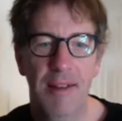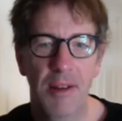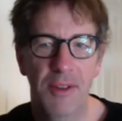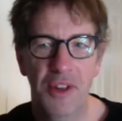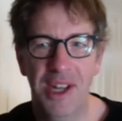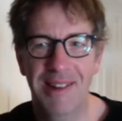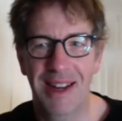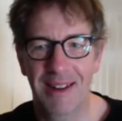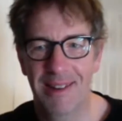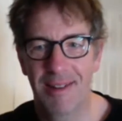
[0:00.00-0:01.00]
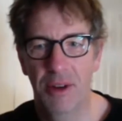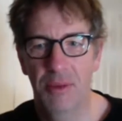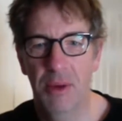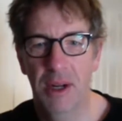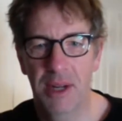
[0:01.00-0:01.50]
sort of cheating because it's not
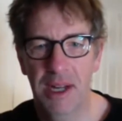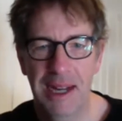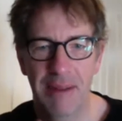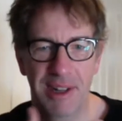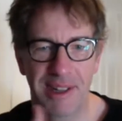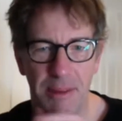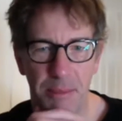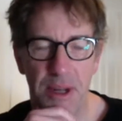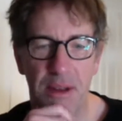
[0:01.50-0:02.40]
while we're collaborating, but